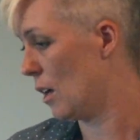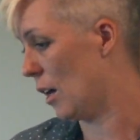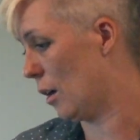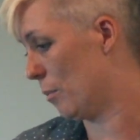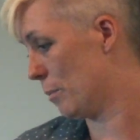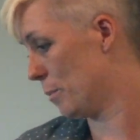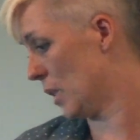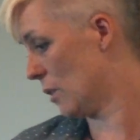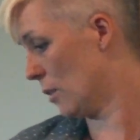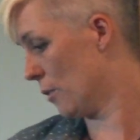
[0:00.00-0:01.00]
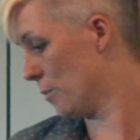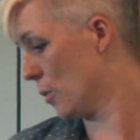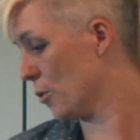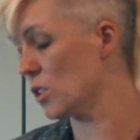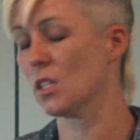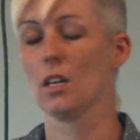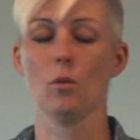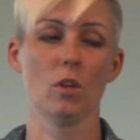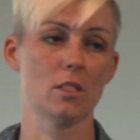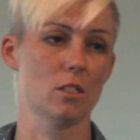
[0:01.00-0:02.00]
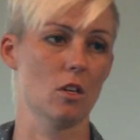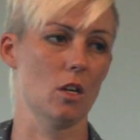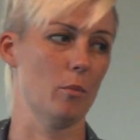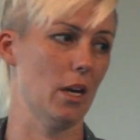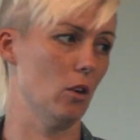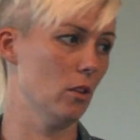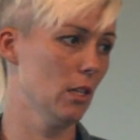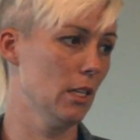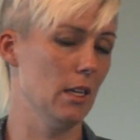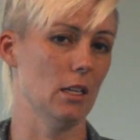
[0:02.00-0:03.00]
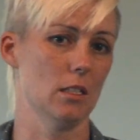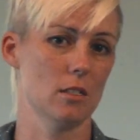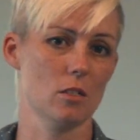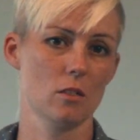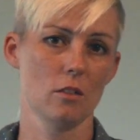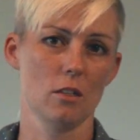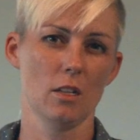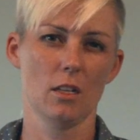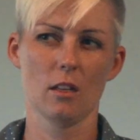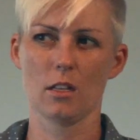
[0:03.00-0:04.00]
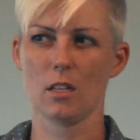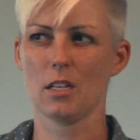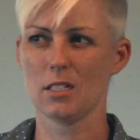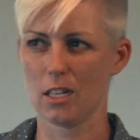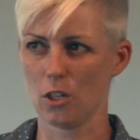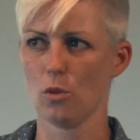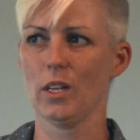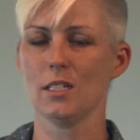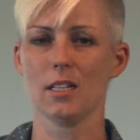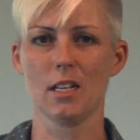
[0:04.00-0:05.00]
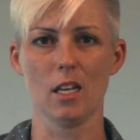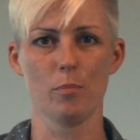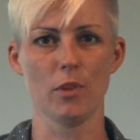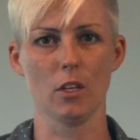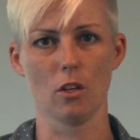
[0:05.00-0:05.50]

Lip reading: But the first thing I wanted to talk about is continuing to keep